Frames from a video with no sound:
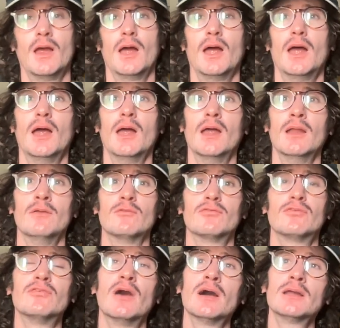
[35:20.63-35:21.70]
And
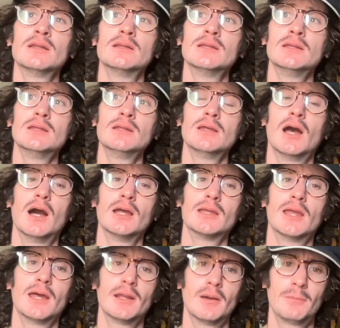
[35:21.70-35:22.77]
finally, I
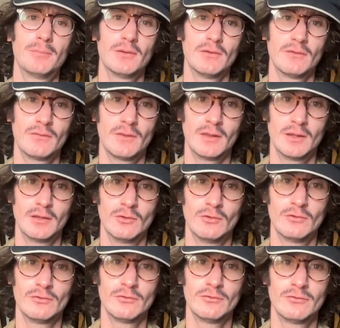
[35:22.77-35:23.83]
get up into the
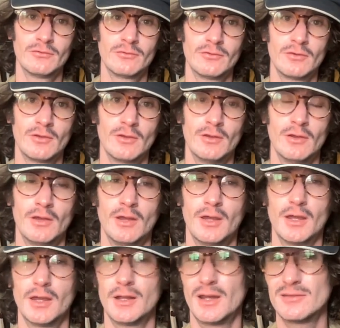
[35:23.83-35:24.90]
hills
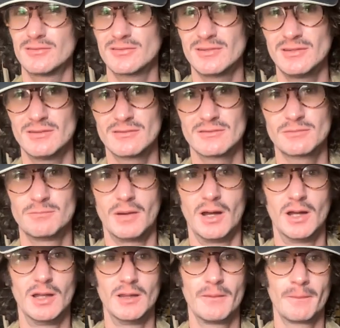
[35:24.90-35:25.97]
and I see a
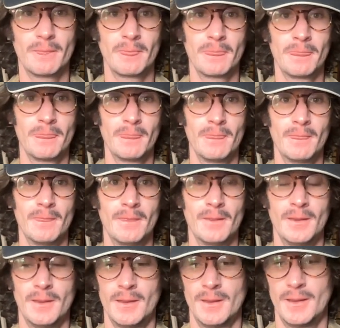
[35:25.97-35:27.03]
spot.
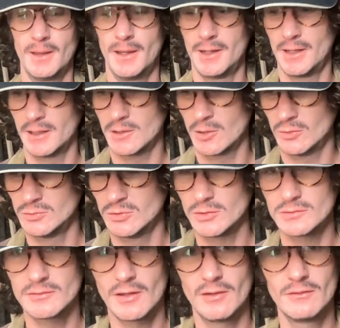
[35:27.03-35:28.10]
And I go look
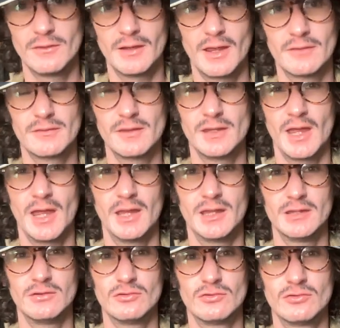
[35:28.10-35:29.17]
down at the
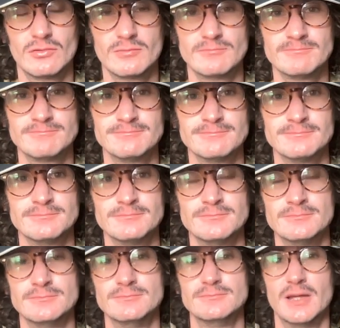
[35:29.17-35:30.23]
edge.
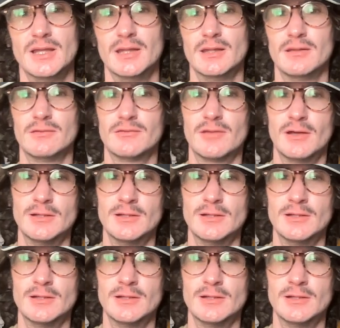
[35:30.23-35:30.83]
And